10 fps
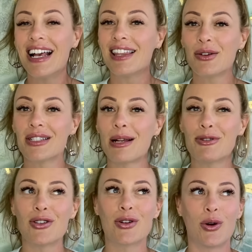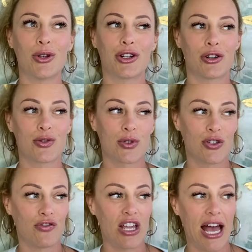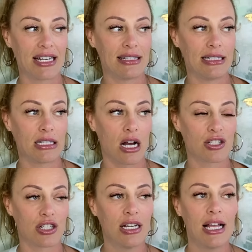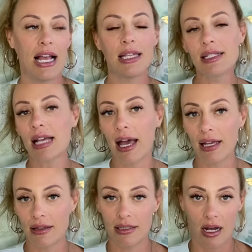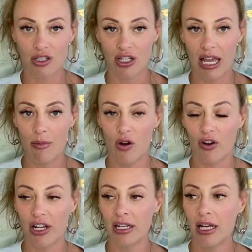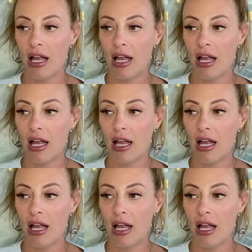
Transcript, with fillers: There was an episode of The Golden Girls where Sophia had to see a doctor and this guy, the doctor came over and